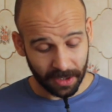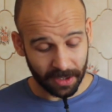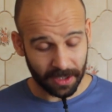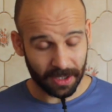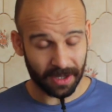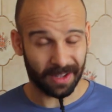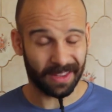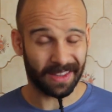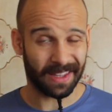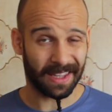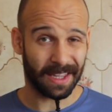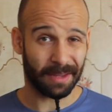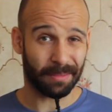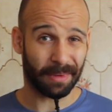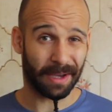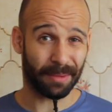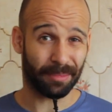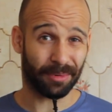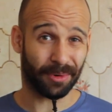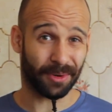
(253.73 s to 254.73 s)
you know, the
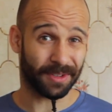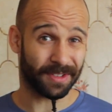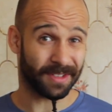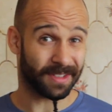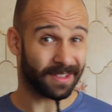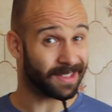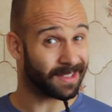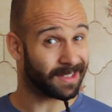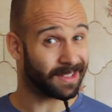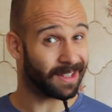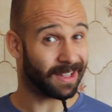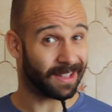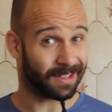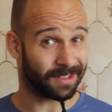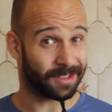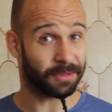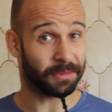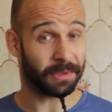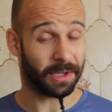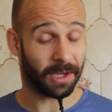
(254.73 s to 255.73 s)
eBay prices,
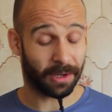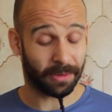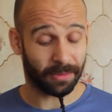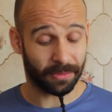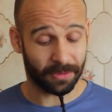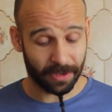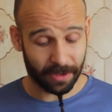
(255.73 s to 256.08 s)
as you know,